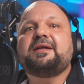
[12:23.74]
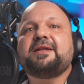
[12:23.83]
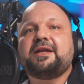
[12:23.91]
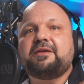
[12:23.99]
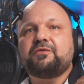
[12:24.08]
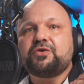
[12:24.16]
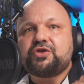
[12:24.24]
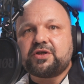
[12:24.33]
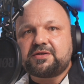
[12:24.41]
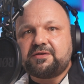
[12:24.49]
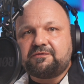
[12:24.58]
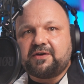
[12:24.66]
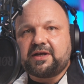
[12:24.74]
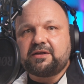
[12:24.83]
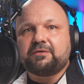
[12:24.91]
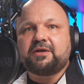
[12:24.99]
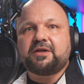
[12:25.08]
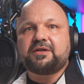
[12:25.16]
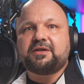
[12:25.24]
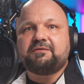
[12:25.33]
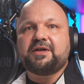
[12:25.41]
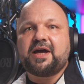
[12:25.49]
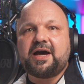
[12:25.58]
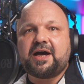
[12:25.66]
that it would justify the
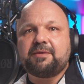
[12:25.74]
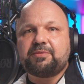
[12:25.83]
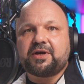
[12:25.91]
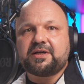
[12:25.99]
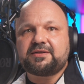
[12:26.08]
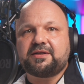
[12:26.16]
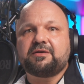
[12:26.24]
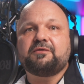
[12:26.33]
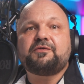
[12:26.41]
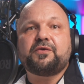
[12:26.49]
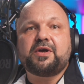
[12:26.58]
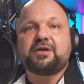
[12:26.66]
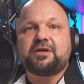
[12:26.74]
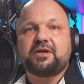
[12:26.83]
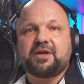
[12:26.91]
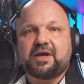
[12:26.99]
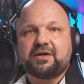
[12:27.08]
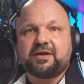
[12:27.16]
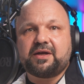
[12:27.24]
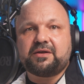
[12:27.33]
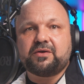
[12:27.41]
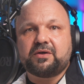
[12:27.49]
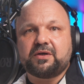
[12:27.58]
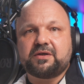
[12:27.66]
relatively high price tag of
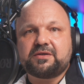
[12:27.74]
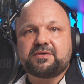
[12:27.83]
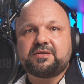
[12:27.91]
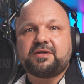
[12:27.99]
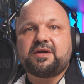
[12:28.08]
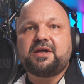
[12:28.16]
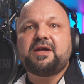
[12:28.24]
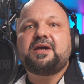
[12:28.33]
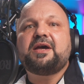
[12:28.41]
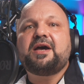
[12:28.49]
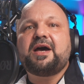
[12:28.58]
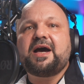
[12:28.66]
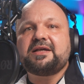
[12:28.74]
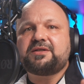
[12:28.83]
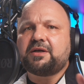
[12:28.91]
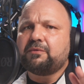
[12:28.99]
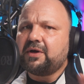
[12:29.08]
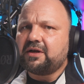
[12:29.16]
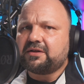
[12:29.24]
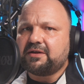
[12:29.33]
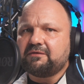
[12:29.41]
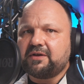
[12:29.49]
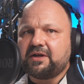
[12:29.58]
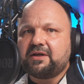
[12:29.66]
$399. I say
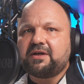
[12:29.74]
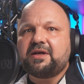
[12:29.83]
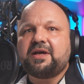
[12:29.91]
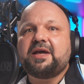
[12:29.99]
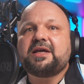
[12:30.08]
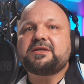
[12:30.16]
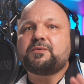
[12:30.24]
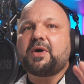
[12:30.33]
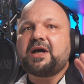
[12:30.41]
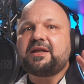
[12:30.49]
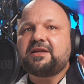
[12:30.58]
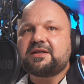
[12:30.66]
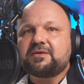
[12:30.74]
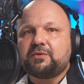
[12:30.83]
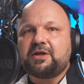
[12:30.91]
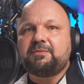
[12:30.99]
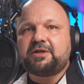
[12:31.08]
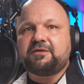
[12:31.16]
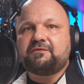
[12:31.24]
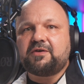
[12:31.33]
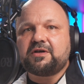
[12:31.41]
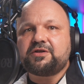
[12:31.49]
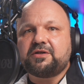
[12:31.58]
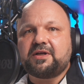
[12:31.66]
relatively, as while it has a limited
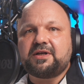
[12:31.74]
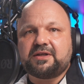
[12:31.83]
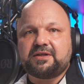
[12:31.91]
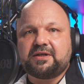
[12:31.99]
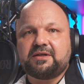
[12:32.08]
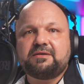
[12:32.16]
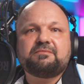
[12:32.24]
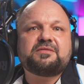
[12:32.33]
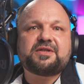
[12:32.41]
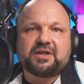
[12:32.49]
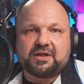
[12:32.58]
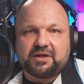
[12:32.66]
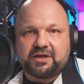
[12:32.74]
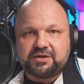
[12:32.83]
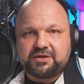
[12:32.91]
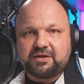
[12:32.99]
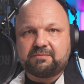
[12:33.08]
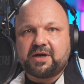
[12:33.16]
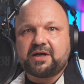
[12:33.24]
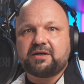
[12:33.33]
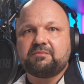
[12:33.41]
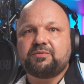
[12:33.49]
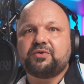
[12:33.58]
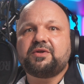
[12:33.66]
functionality, single HDMI
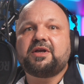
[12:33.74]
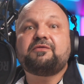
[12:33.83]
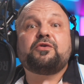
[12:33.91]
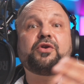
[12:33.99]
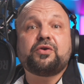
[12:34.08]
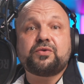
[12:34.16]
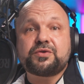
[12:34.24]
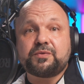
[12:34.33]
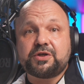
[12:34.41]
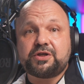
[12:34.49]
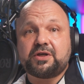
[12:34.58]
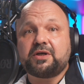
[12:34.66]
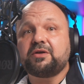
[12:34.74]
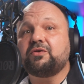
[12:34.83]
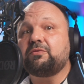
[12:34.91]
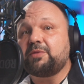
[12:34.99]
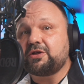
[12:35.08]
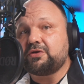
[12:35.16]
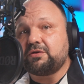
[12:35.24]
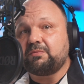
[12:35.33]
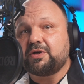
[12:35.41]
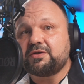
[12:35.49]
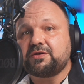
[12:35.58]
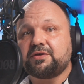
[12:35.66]
input, therefore no switching, no
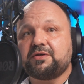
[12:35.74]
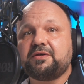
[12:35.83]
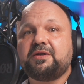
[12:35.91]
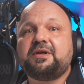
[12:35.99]
picture-in-picture,